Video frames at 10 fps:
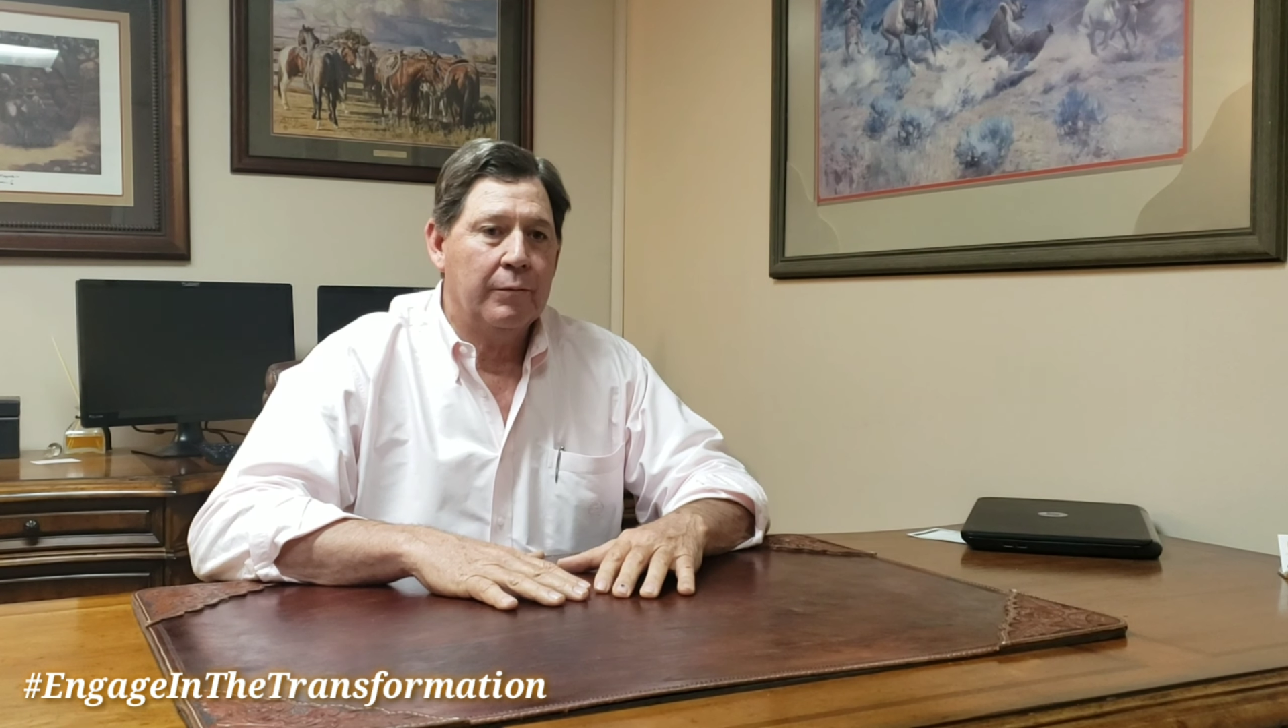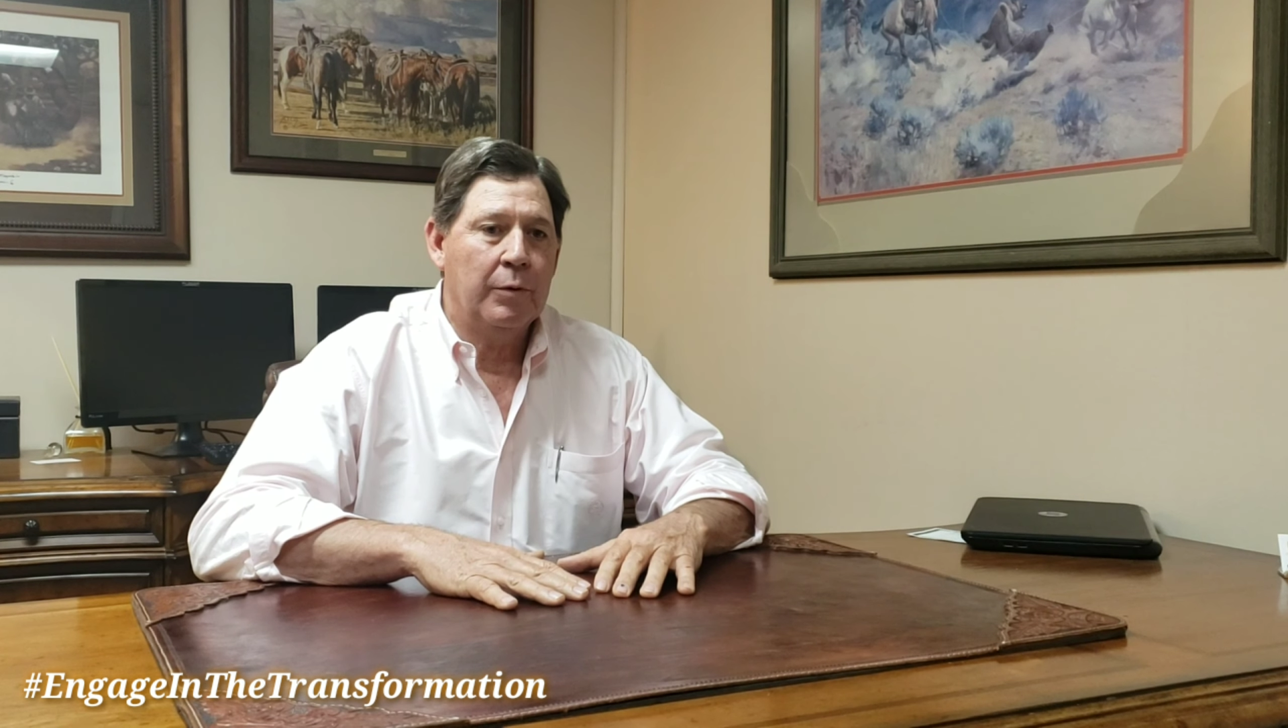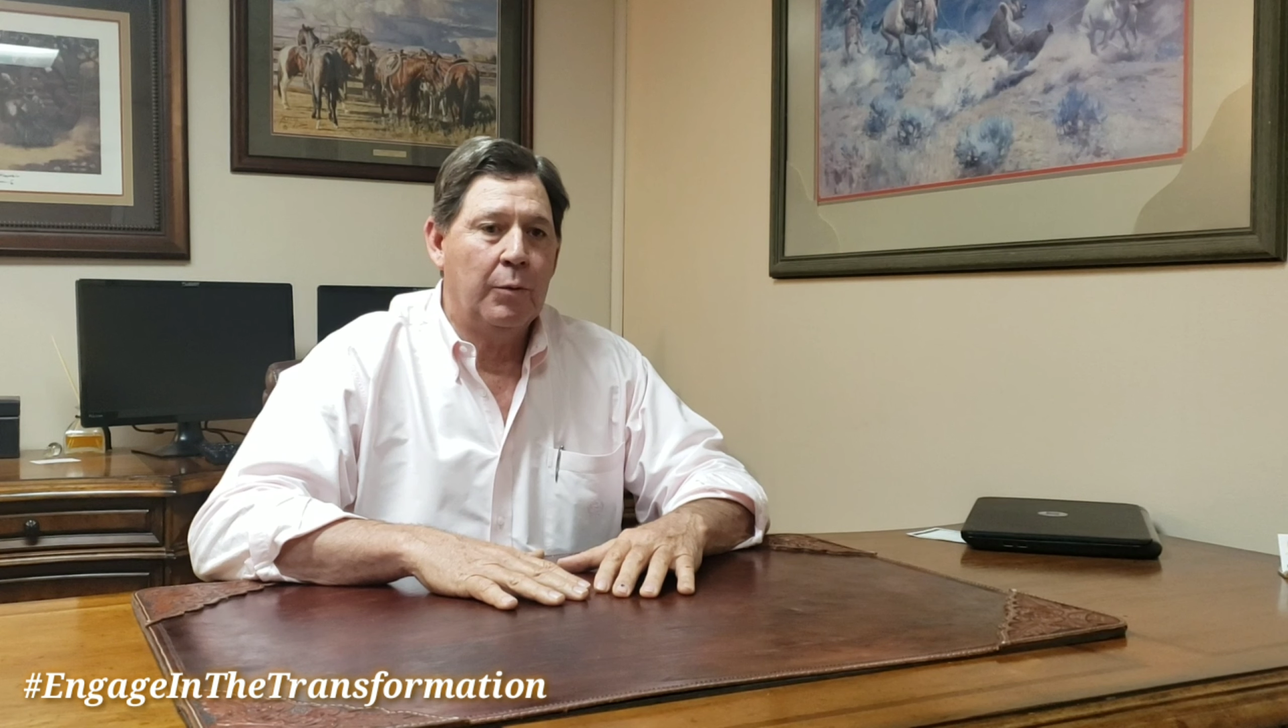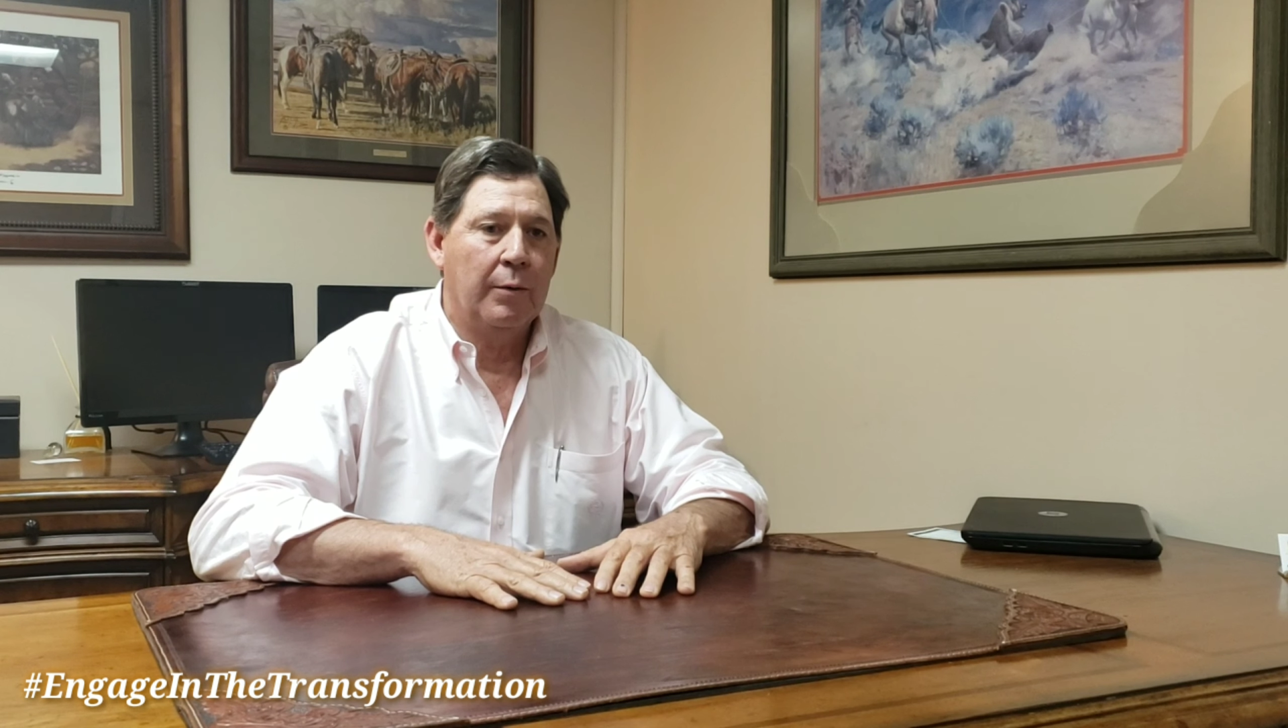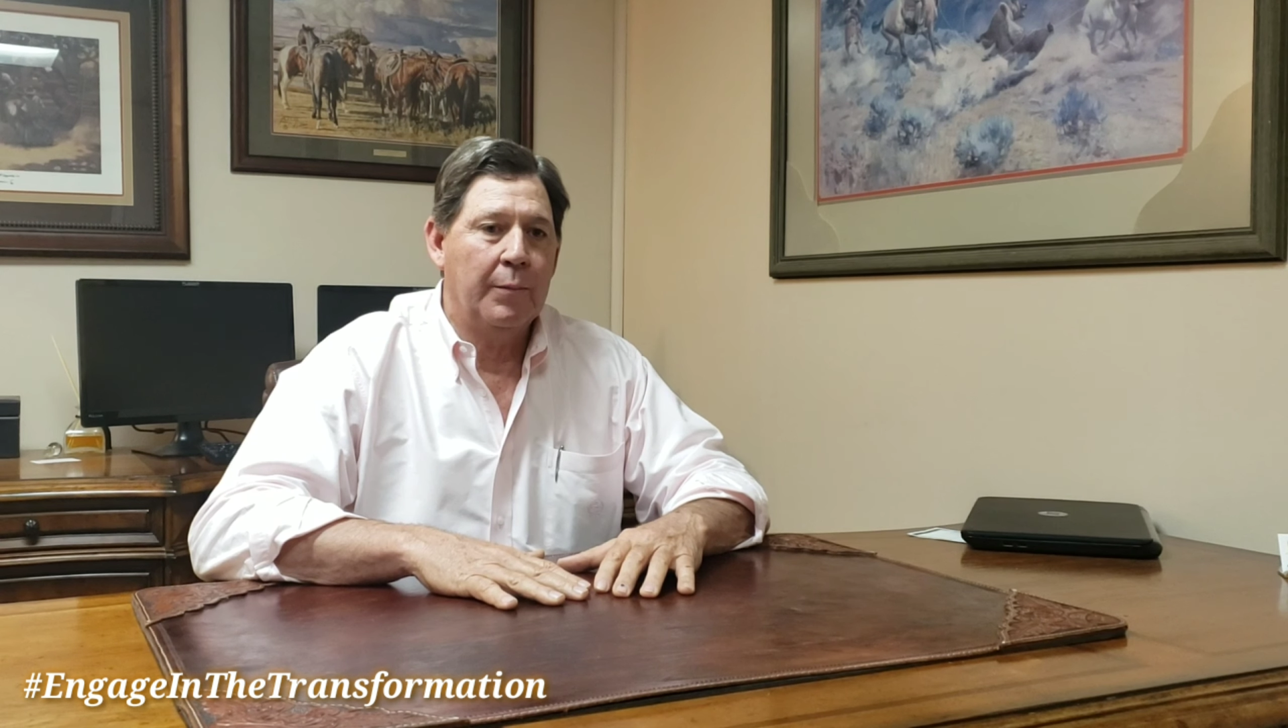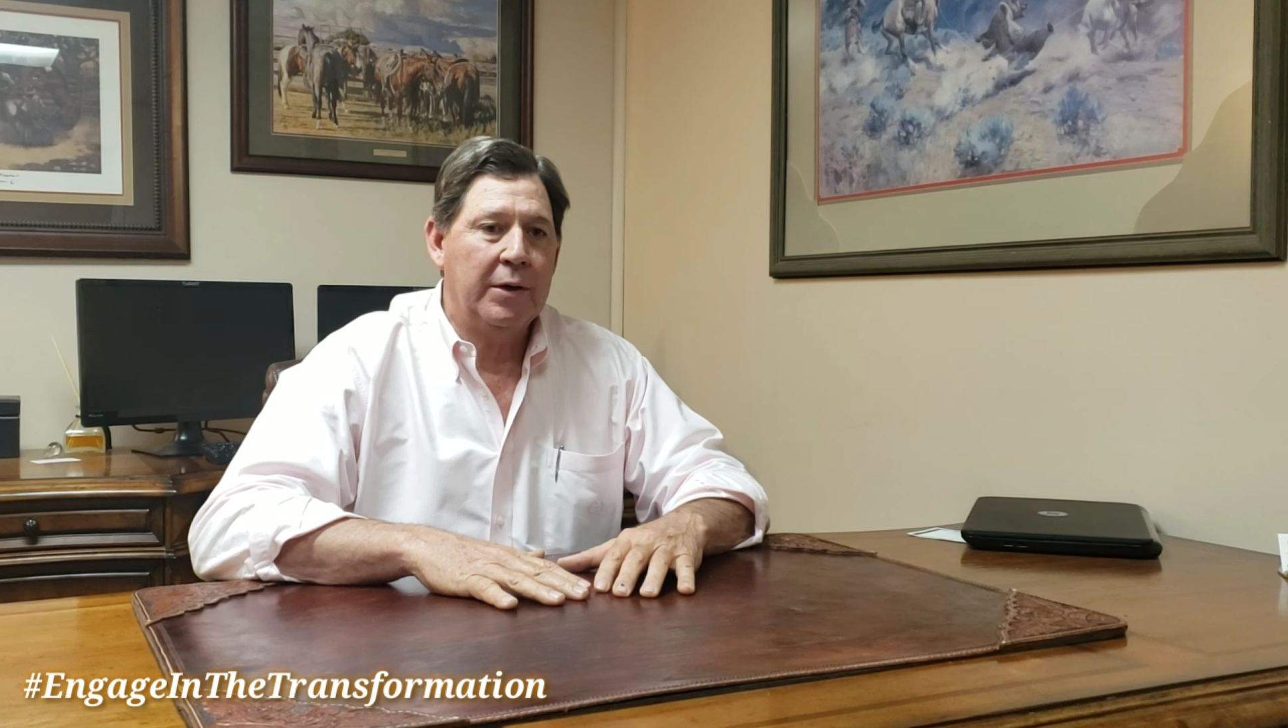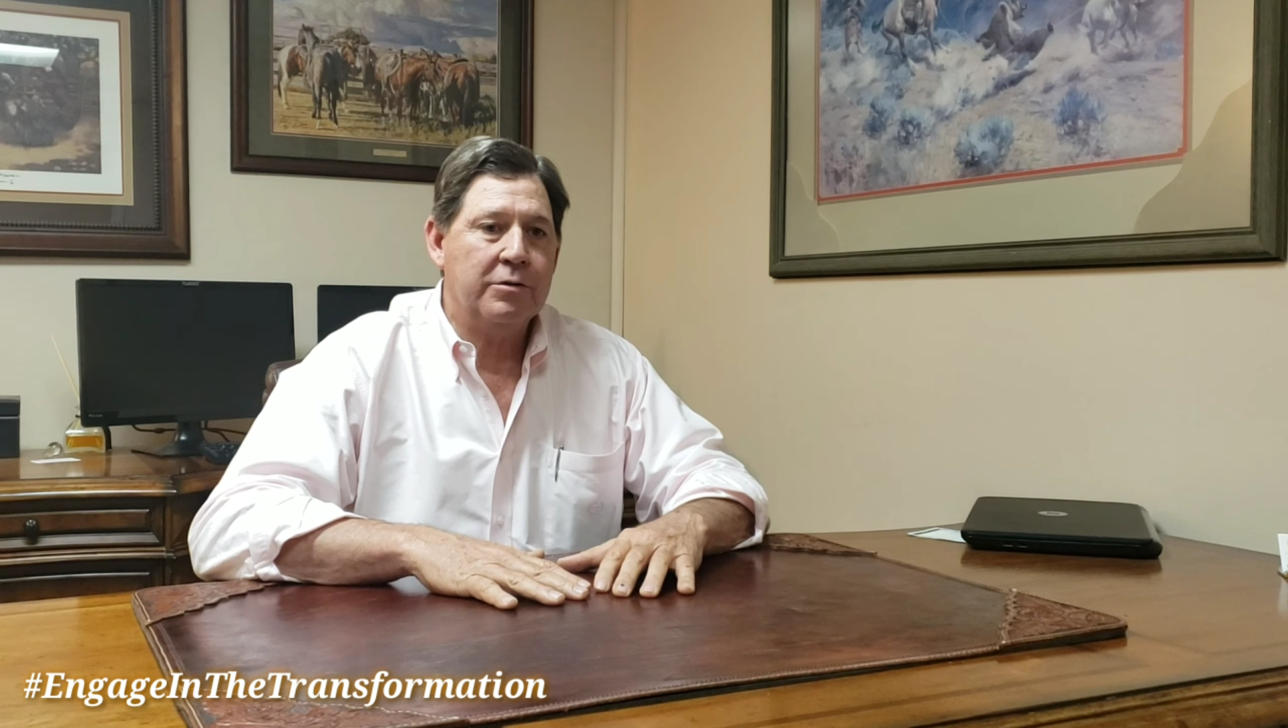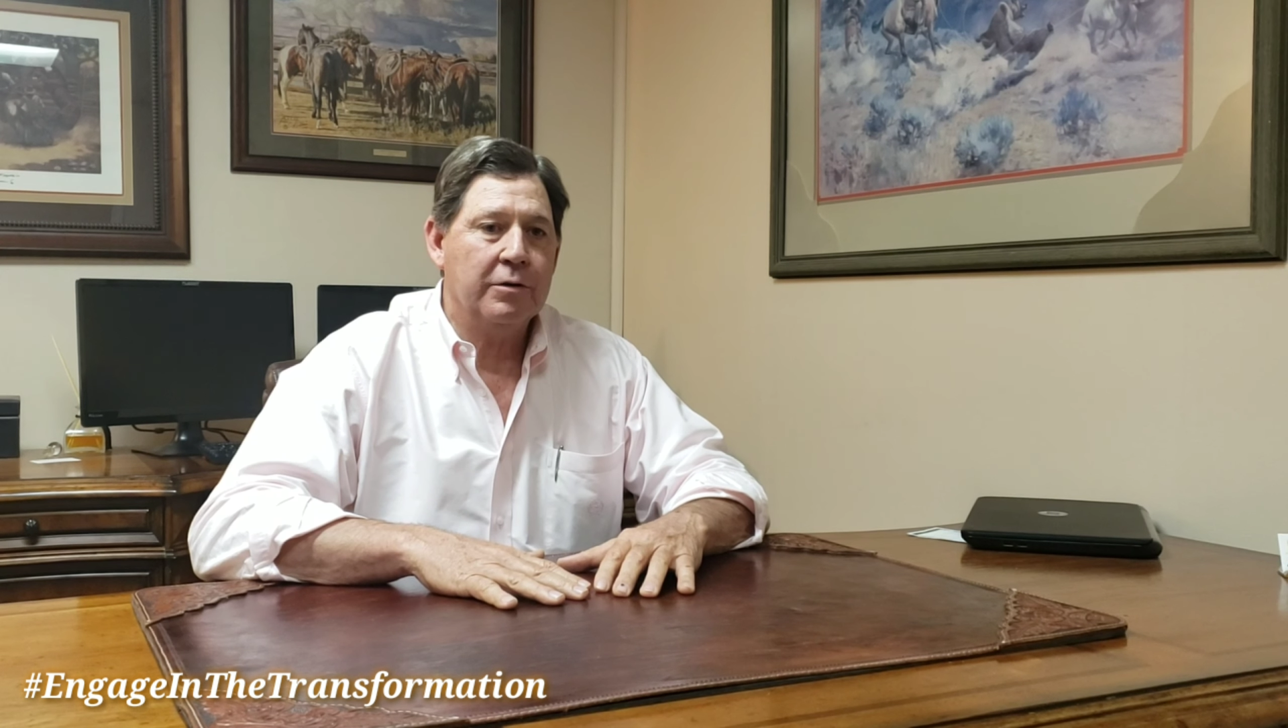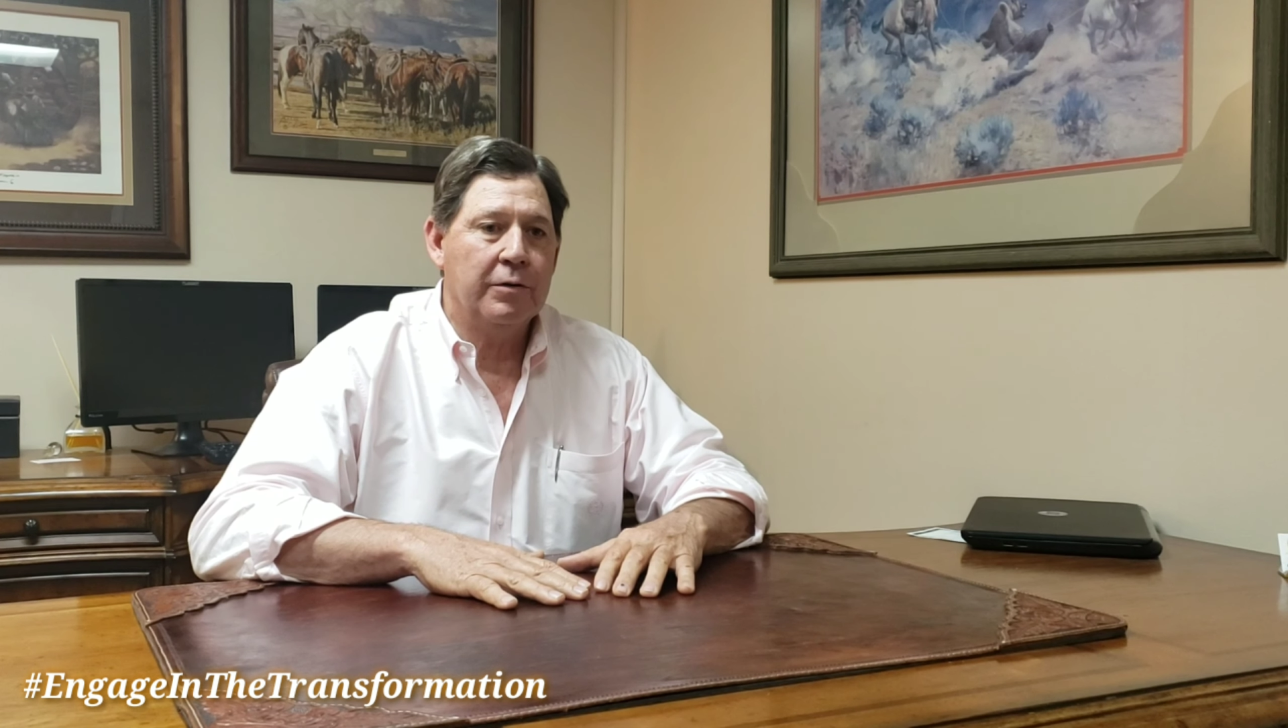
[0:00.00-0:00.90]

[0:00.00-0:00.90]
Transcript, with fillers: We want to make sure